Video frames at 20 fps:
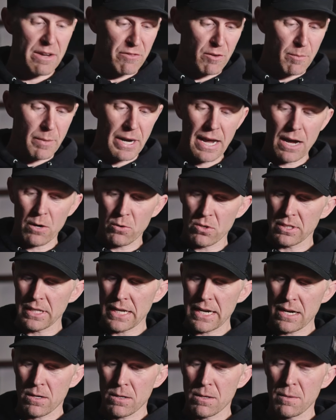for my outer
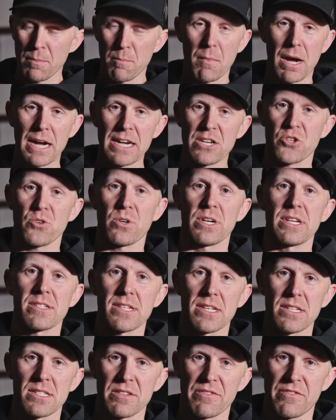layer, my choice
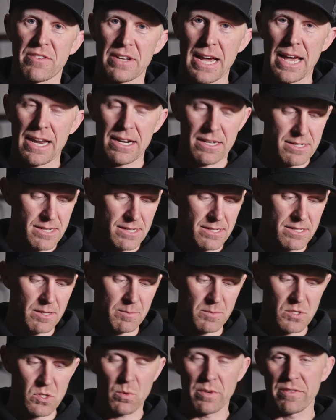is the Fanatic
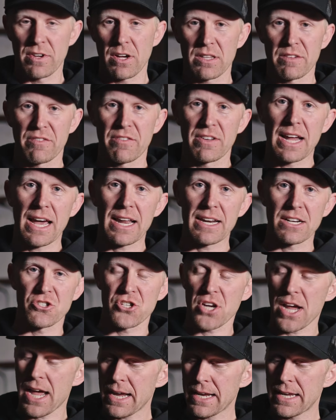System. So we've got the Fanatic
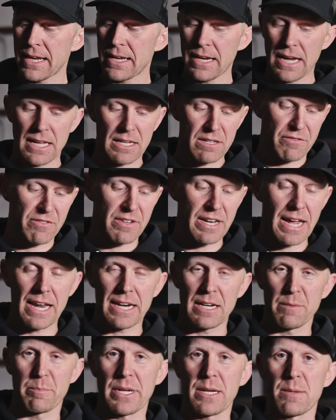Jacket and the
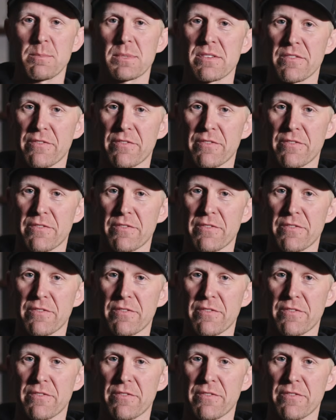Fanatic Bibs.